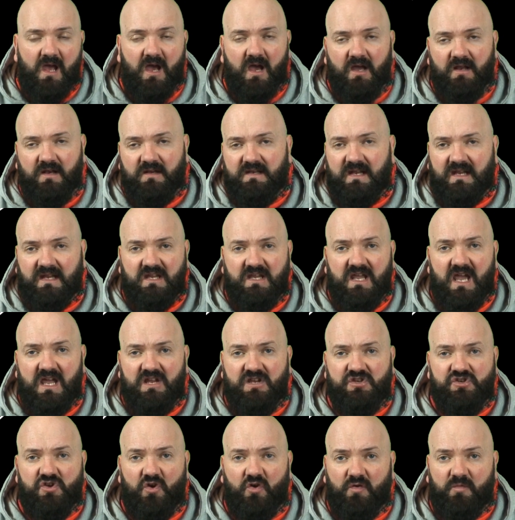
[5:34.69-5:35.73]
and
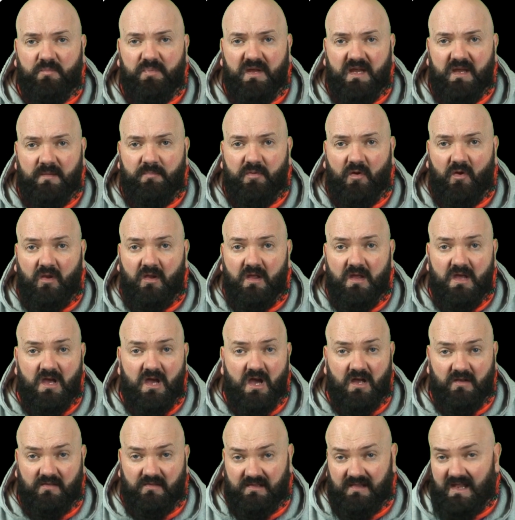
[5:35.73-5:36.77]
engage young people
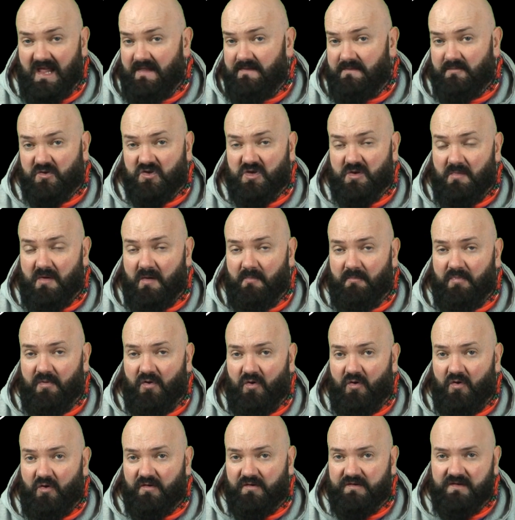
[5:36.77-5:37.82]
and let them come on
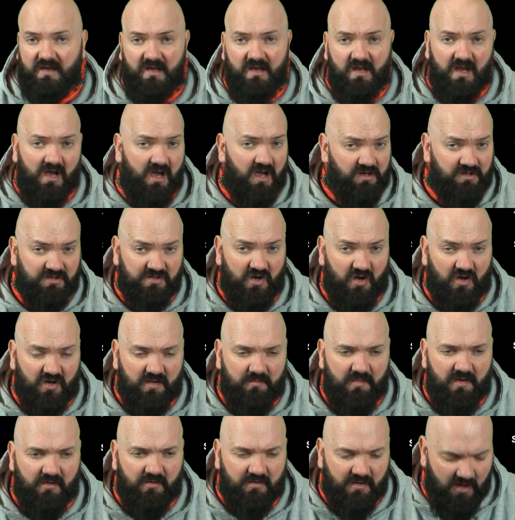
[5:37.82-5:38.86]
board and talk
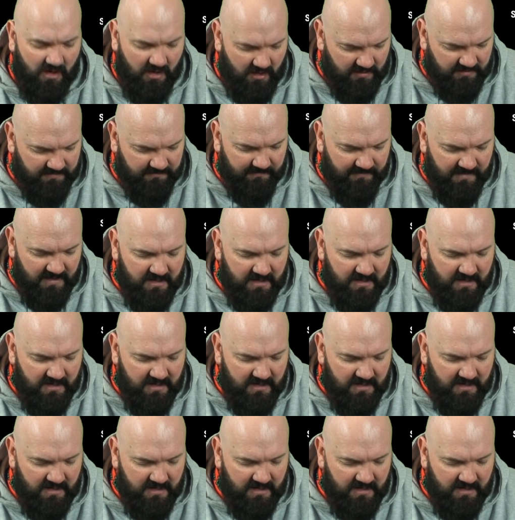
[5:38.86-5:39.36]
about God.